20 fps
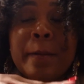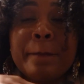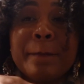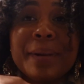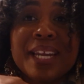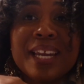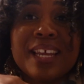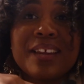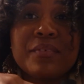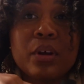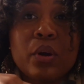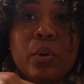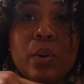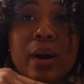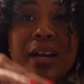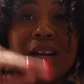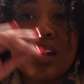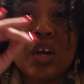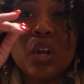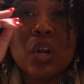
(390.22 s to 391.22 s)
But it
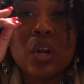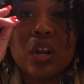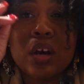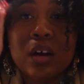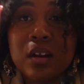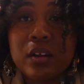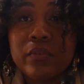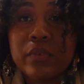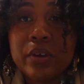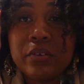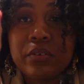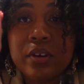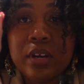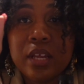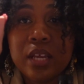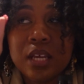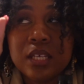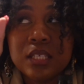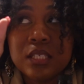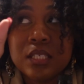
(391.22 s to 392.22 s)
required a lot of
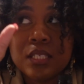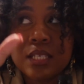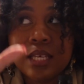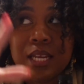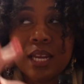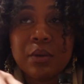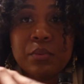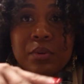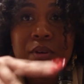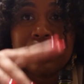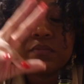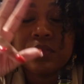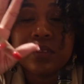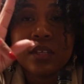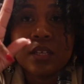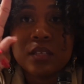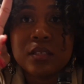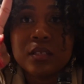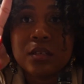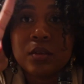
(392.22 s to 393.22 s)
ingredients and I would have
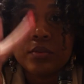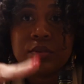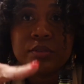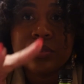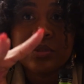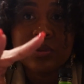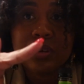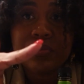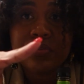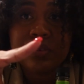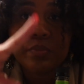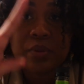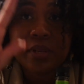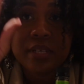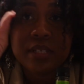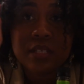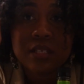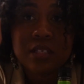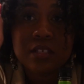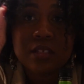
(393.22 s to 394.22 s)
needed to go to two different
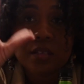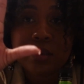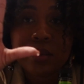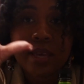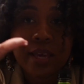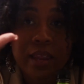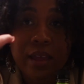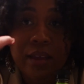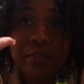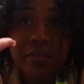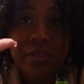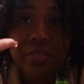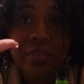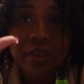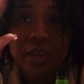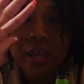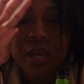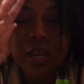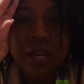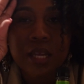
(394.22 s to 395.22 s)
places to get
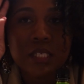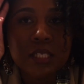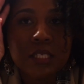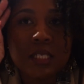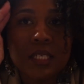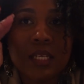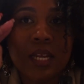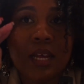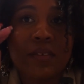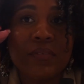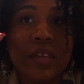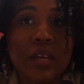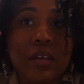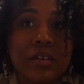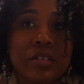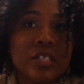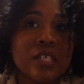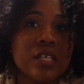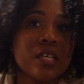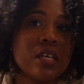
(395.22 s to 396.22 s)
everything and I just didn't have the
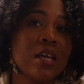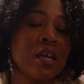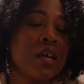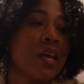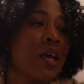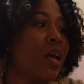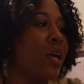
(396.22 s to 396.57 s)
energy.